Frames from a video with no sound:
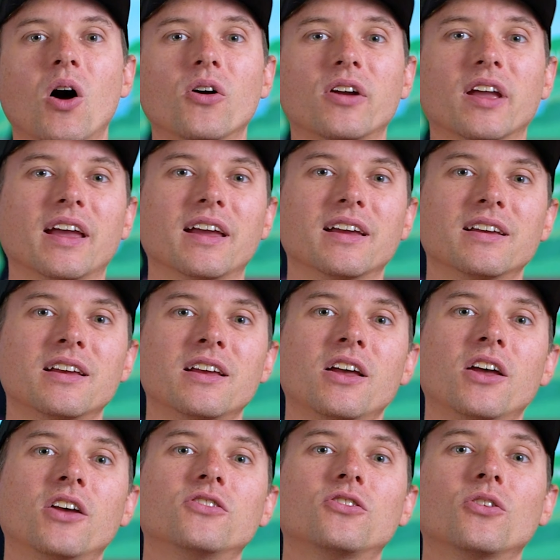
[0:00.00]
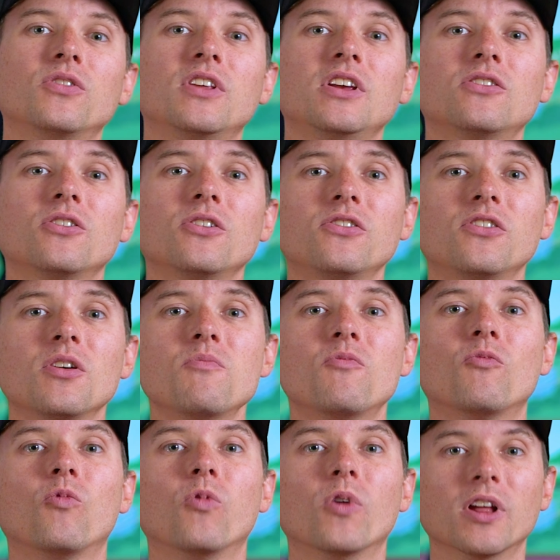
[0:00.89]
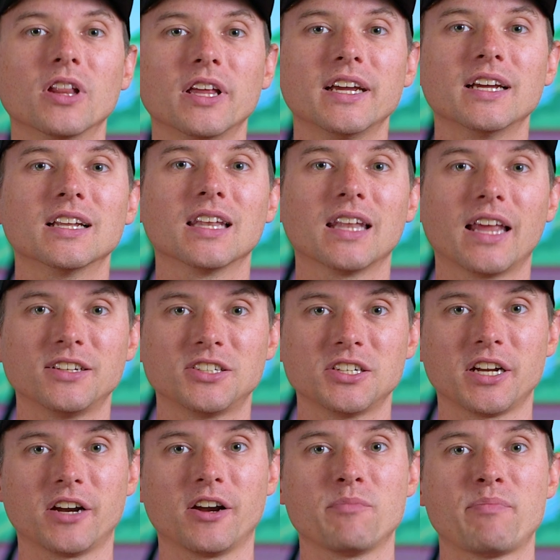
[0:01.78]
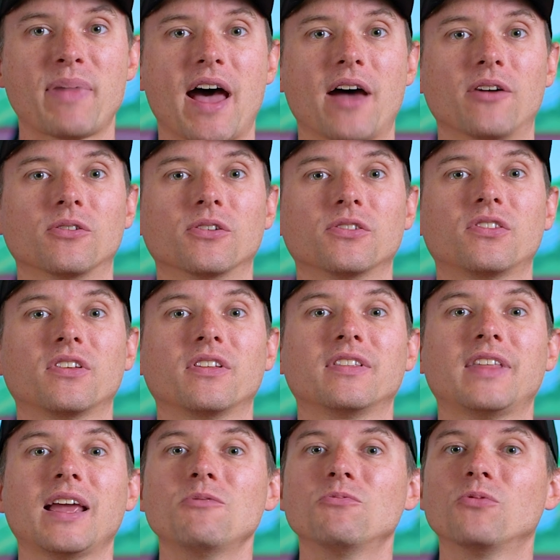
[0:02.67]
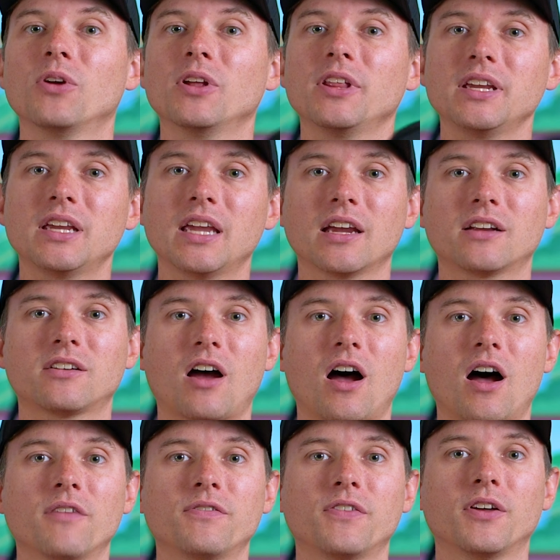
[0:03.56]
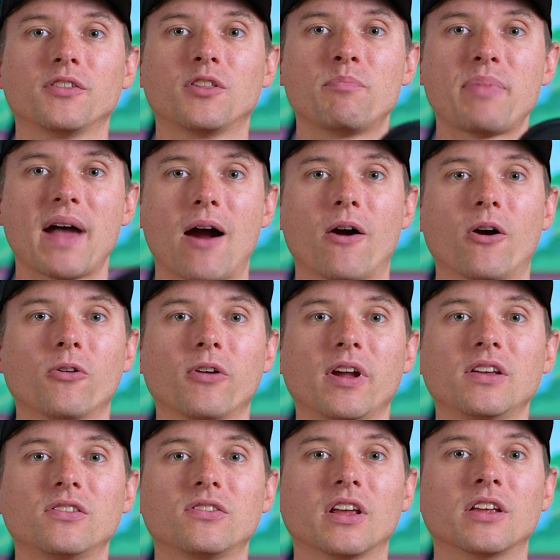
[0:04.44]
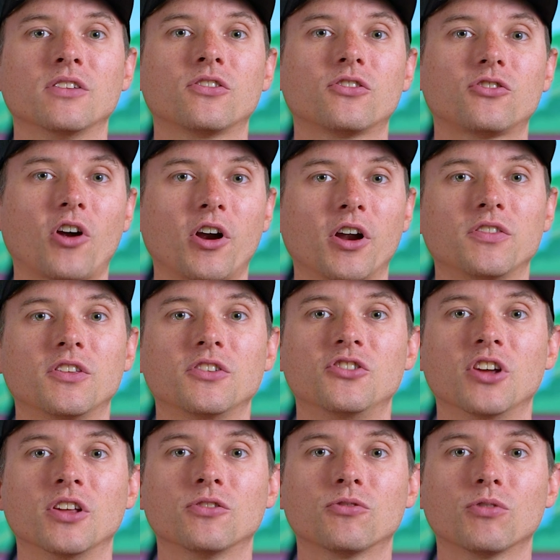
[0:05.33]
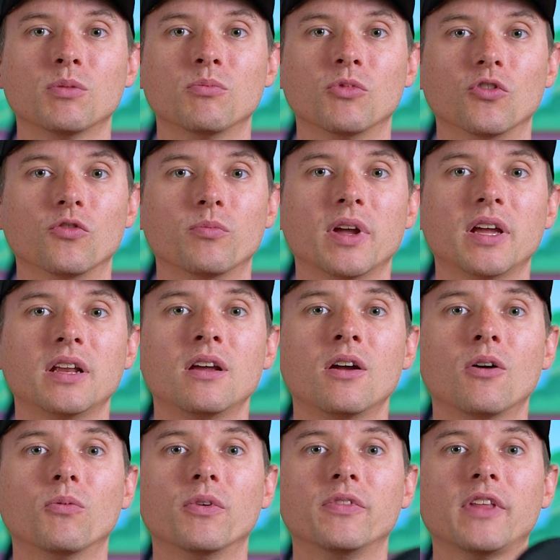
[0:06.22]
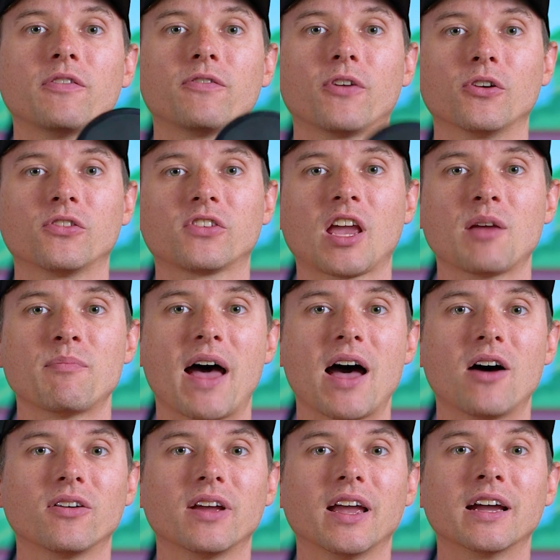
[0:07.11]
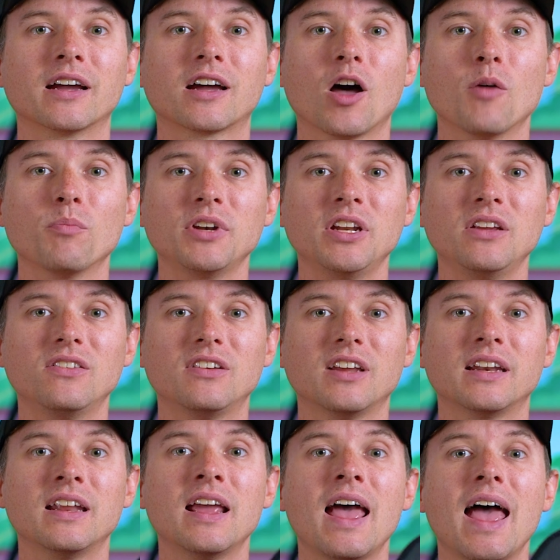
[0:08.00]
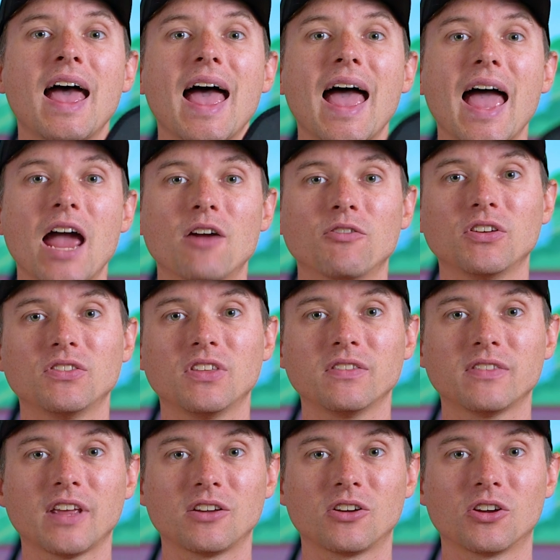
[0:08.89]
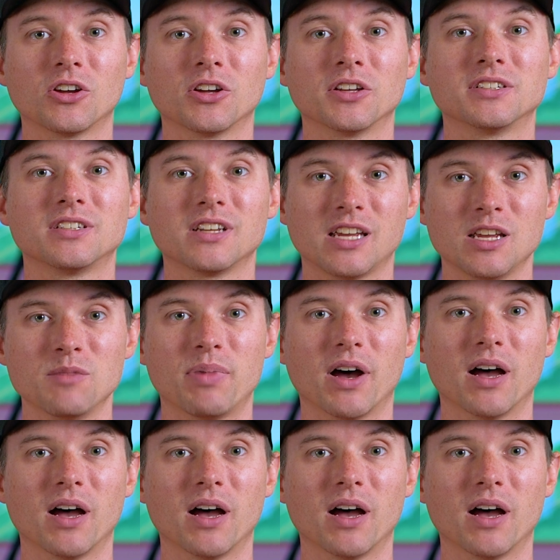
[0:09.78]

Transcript: Okay, So these are some really legendary paddles. They really kicked off the power race and started the Gen 3 movement when they first came out, and companies did everything they could to keep